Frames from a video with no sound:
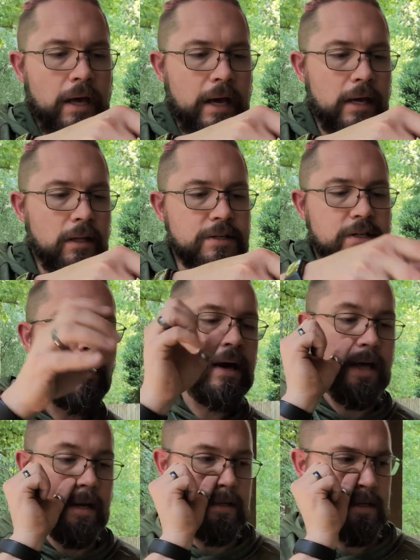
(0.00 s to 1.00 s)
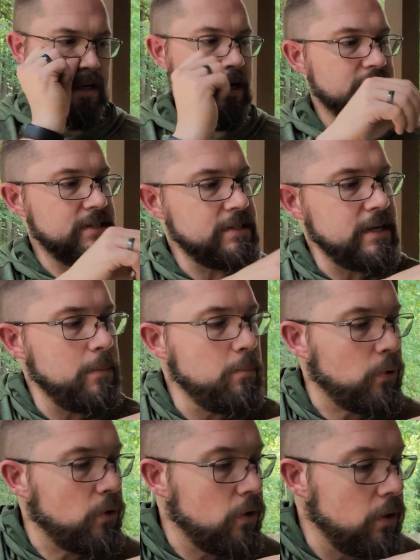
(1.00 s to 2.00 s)
And let's go ahead and
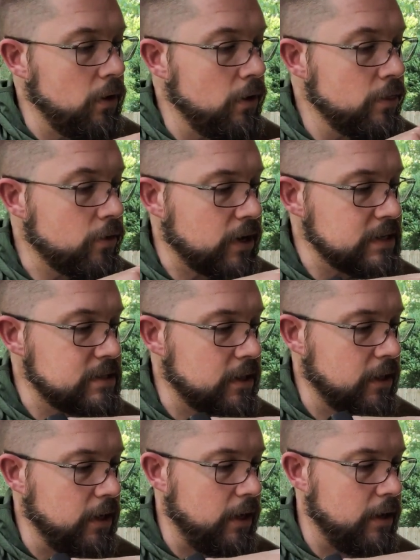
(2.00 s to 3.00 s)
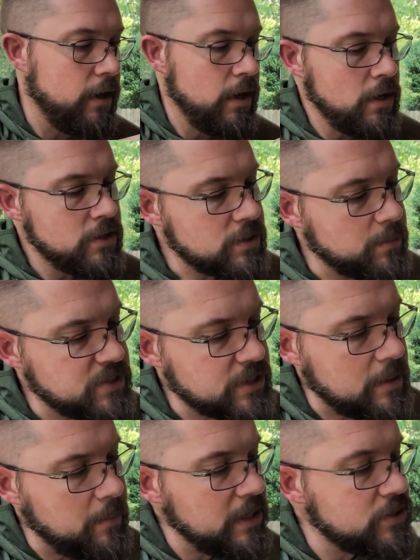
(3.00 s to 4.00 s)
assemble the rest of the gun. So I'm just
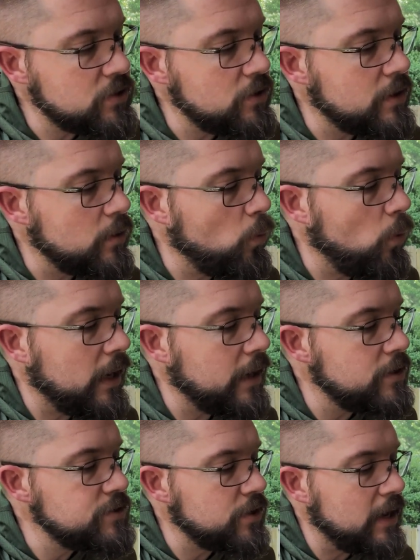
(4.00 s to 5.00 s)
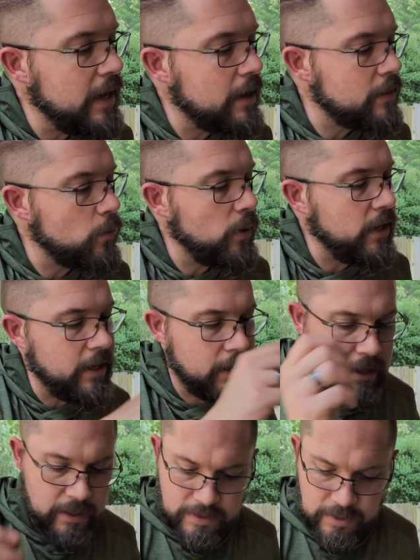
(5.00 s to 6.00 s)
gonna make sure that wires are out of the way,
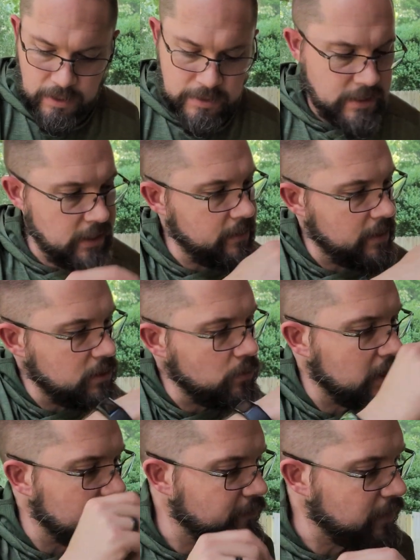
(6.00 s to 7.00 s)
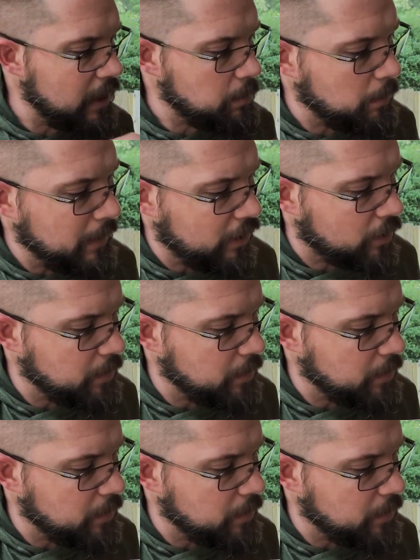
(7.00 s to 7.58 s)
kind of tucked in. They do kind of flop about a